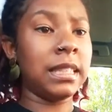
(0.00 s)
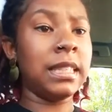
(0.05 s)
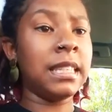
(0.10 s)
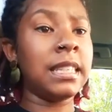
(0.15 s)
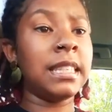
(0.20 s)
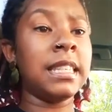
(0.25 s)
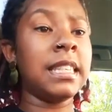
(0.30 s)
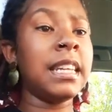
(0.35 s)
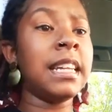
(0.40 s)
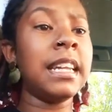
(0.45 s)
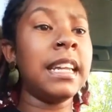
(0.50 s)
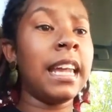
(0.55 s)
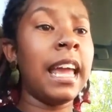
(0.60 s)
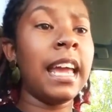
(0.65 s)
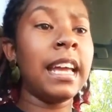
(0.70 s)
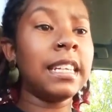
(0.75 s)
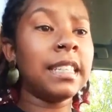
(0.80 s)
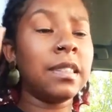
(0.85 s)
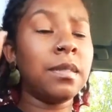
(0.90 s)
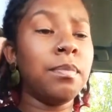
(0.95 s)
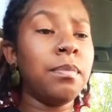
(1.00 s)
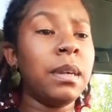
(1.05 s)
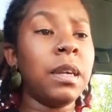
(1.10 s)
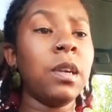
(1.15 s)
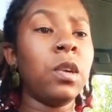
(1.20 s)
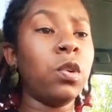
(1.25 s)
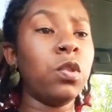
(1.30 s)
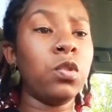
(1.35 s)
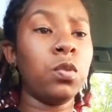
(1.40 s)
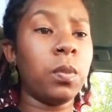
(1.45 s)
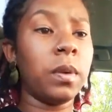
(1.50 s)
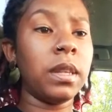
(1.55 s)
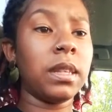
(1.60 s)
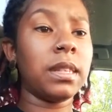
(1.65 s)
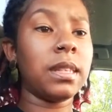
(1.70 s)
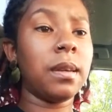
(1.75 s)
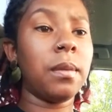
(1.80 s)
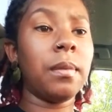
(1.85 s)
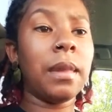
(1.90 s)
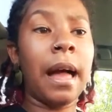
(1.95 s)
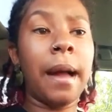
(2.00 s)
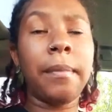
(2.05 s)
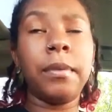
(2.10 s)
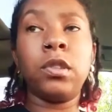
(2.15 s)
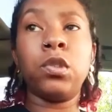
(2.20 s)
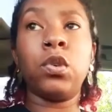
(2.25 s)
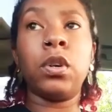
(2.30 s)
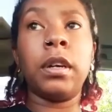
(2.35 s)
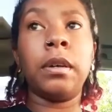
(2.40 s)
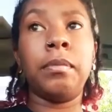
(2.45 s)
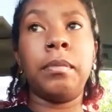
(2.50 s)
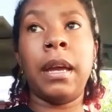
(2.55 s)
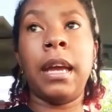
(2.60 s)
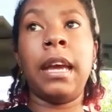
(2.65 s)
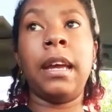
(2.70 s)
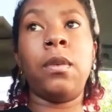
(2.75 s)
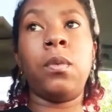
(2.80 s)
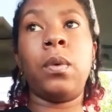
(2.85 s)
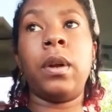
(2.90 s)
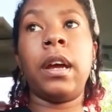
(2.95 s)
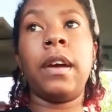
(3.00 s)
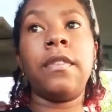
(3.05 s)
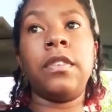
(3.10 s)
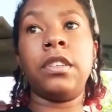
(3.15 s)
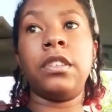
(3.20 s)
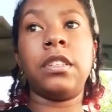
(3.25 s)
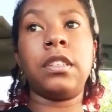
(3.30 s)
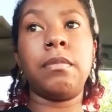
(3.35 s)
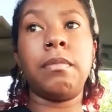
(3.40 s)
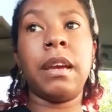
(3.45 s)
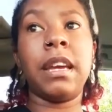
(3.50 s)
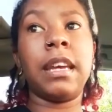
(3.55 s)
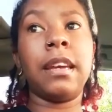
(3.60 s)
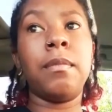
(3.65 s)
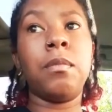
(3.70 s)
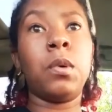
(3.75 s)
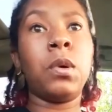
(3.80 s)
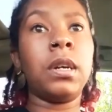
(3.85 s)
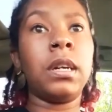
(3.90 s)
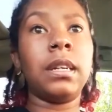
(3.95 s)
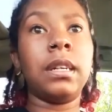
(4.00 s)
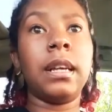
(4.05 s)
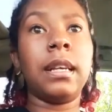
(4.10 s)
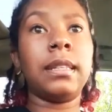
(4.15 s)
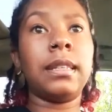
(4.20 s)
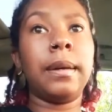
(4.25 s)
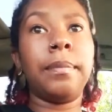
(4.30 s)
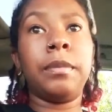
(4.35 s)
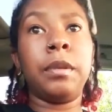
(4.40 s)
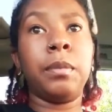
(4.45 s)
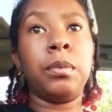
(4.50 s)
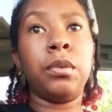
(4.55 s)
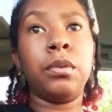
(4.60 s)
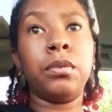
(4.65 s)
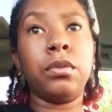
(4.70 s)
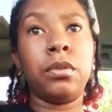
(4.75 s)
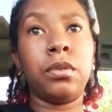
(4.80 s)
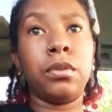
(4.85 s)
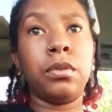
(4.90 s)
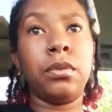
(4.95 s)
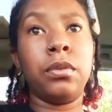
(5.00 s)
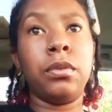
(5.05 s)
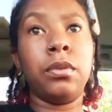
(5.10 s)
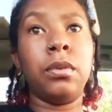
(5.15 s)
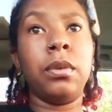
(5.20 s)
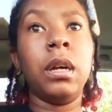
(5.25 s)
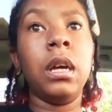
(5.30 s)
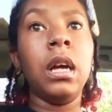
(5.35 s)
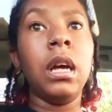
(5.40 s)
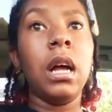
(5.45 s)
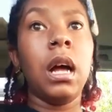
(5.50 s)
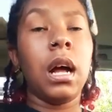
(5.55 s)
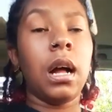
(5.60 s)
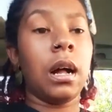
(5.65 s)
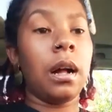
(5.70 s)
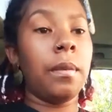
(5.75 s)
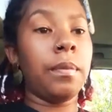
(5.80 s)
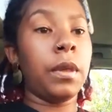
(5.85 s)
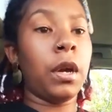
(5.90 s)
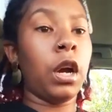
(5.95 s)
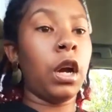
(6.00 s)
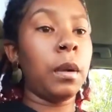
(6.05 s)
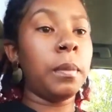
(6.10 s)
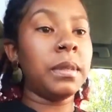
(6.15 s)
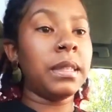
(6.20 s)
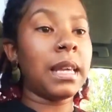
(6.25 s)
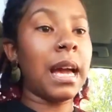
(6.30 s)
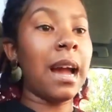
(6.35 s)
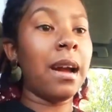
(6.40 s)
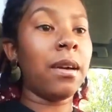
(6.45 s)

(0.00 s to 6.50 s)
DNA is mingled with some laboratory made whatever to make it more acceptable to the herbicide